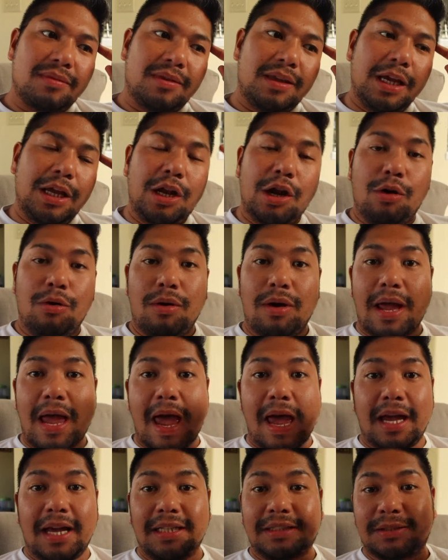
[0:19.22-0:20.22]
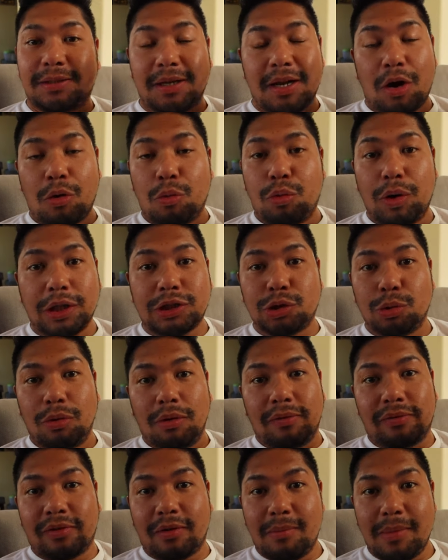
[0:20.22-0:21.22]
you know, it's a
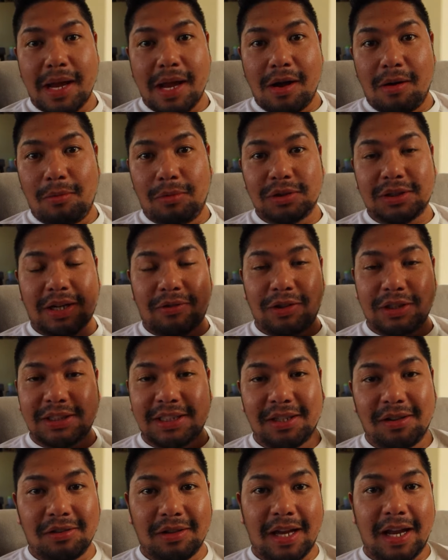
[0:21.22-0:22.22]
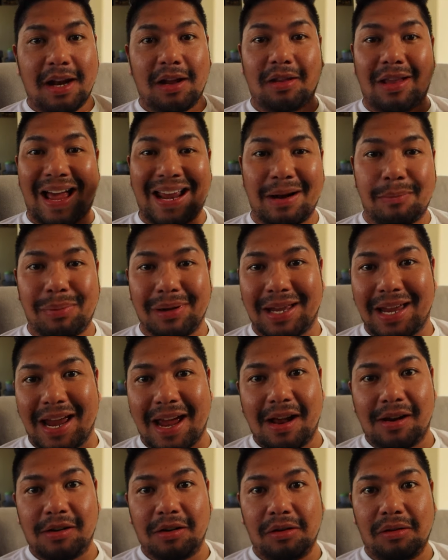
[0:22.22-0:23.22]
ritual for me almost every single day to light up a
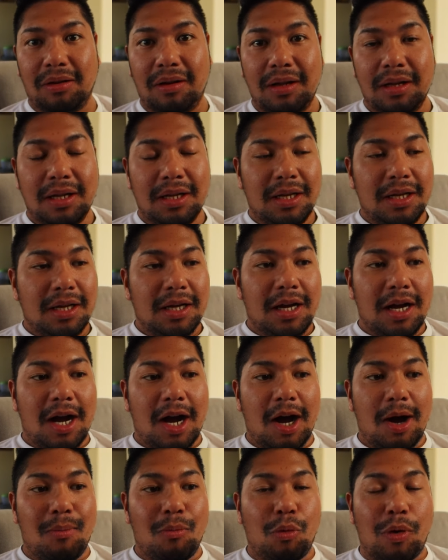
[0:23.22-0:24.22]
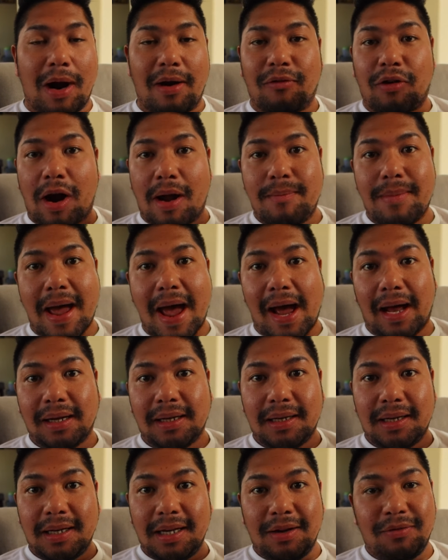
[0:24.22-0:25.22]
candle um, wherever I'm
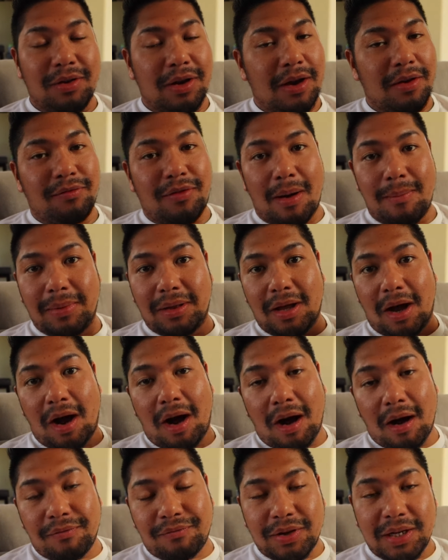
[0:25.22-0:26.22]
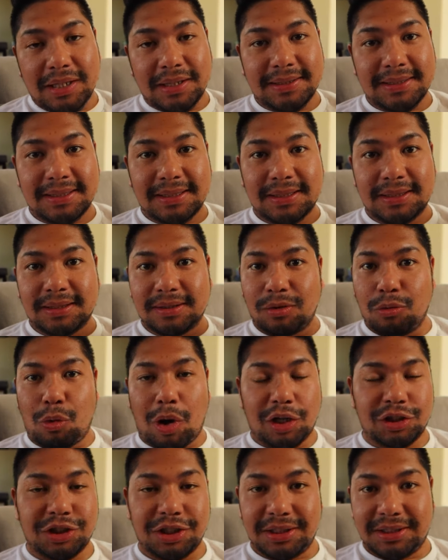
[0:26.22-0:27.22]
at even if I'm in the office,
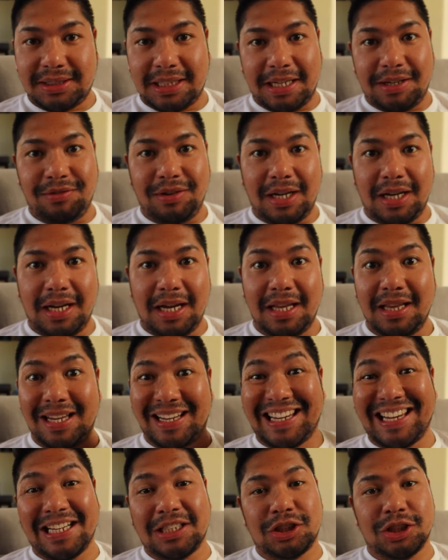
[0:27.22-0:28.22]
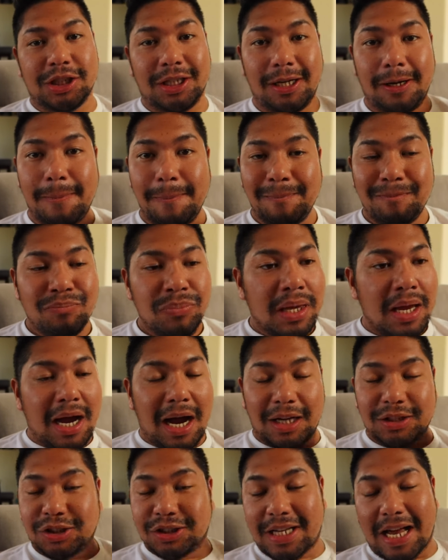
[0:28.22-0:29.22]
watching TV, in the kitchen,
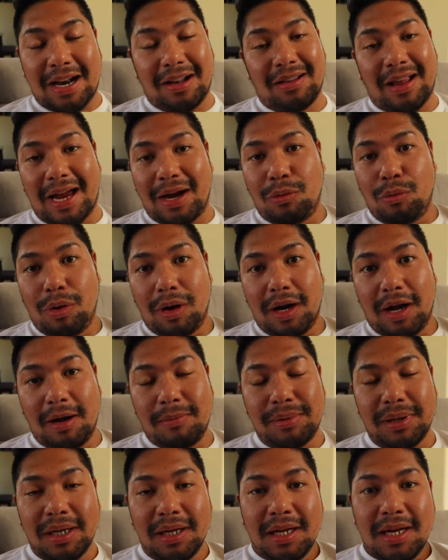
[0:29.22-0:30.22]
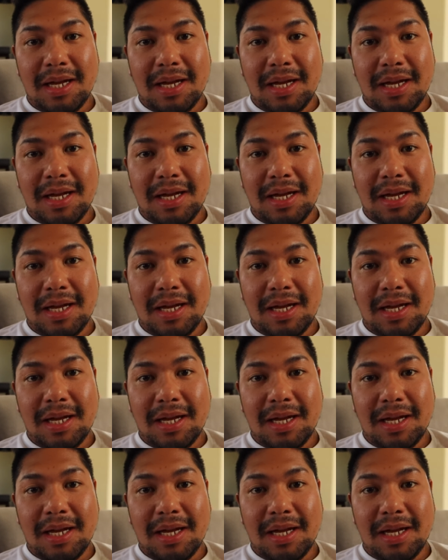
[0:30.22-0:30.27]
I just got to light one up.